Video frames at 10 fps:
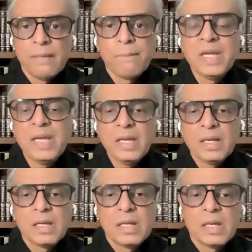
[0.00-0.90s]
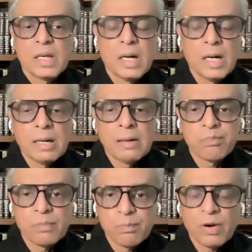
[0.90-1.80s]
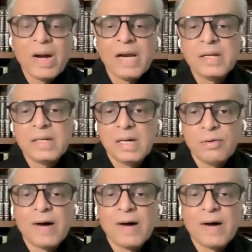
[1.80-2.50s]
be provided